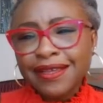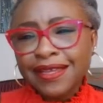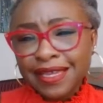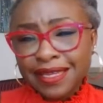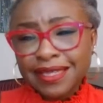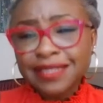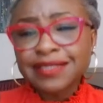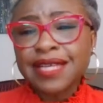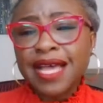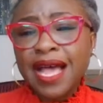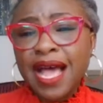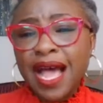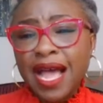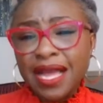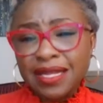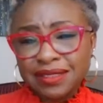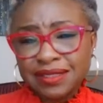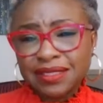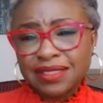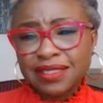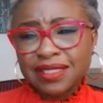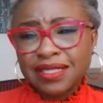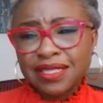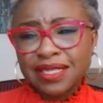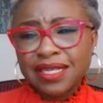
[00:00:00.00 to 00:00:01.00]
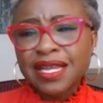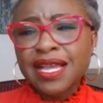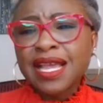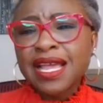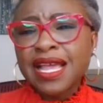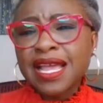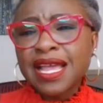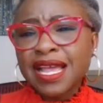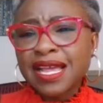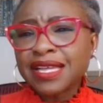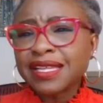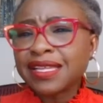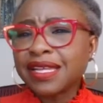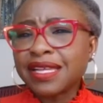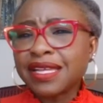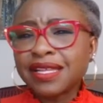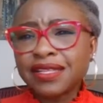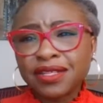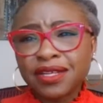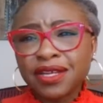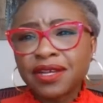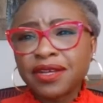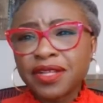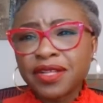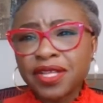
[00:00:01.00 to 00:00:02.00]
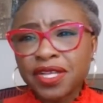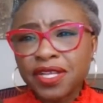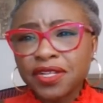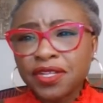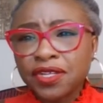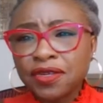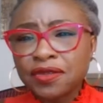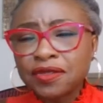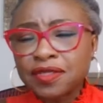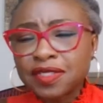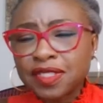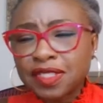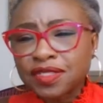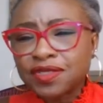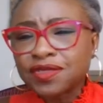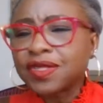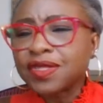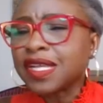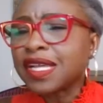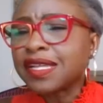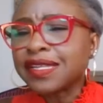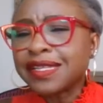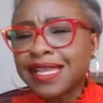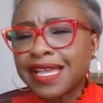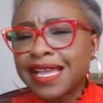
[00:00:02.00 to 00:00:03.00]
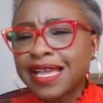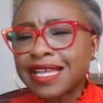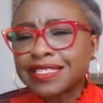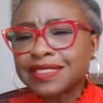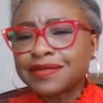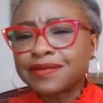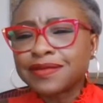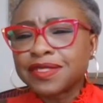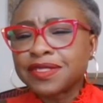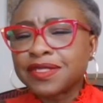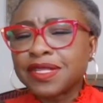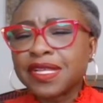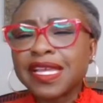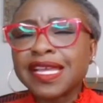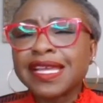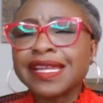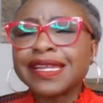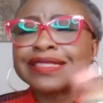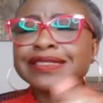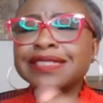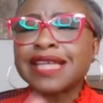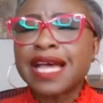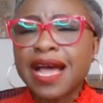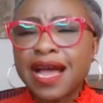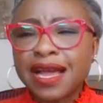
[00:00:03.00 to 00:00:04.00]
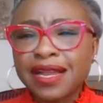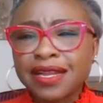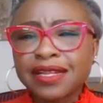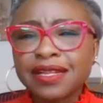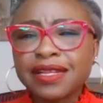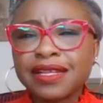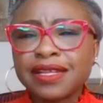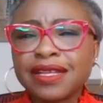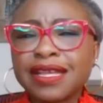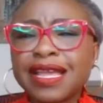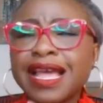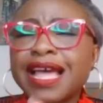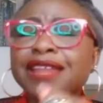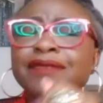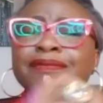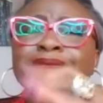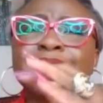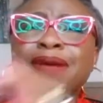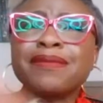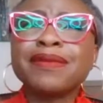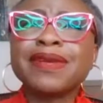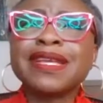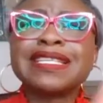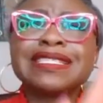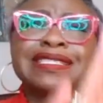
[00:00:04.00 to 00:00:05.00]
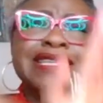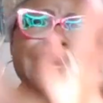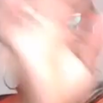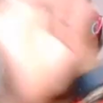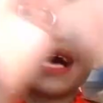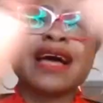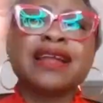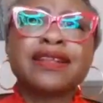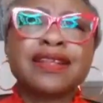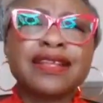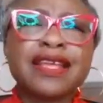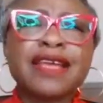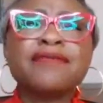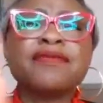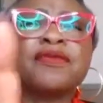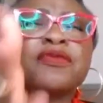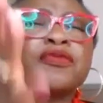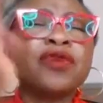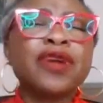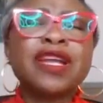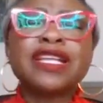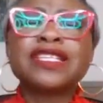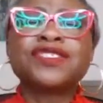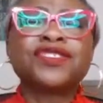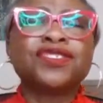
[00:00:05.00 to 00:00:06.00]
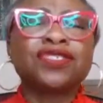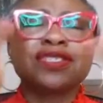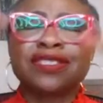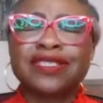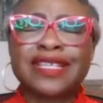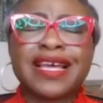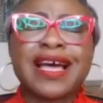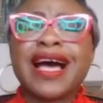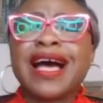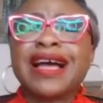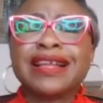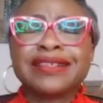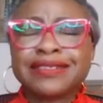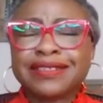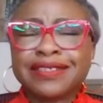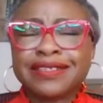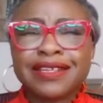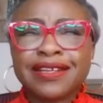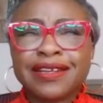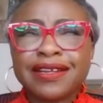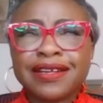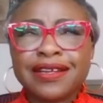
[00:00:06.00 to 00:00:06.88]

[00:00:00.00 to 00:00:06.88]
it is hot. In Houston, yes, it is hot. Alabama is hot. Everywhere, it's just hot.